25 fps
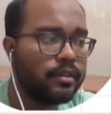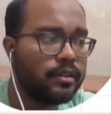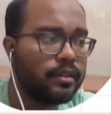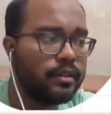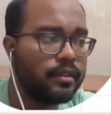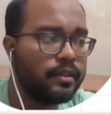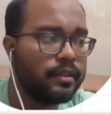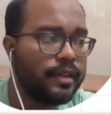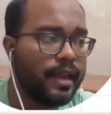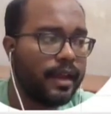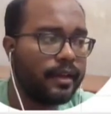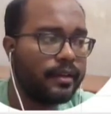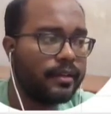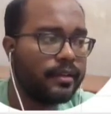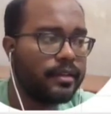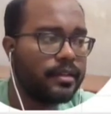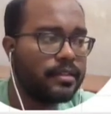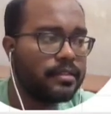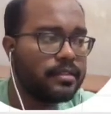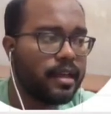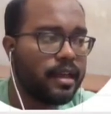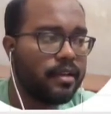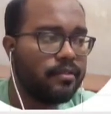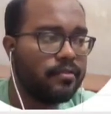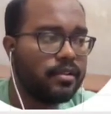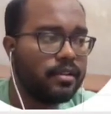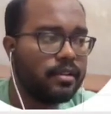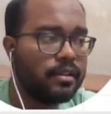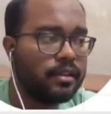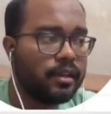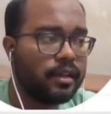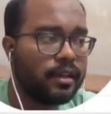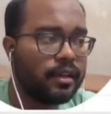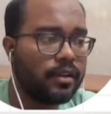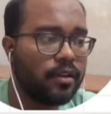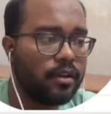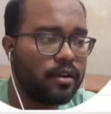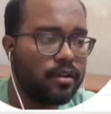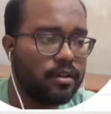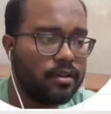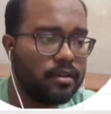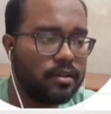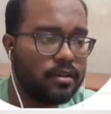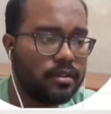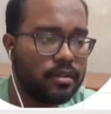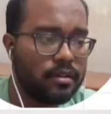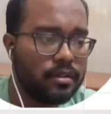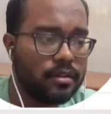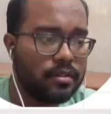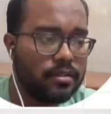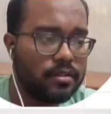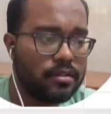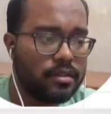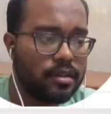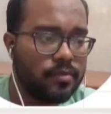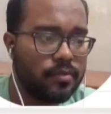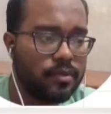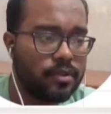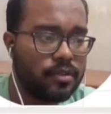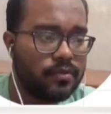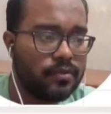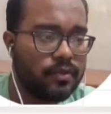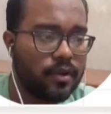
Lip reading: in that case I will click on, suppose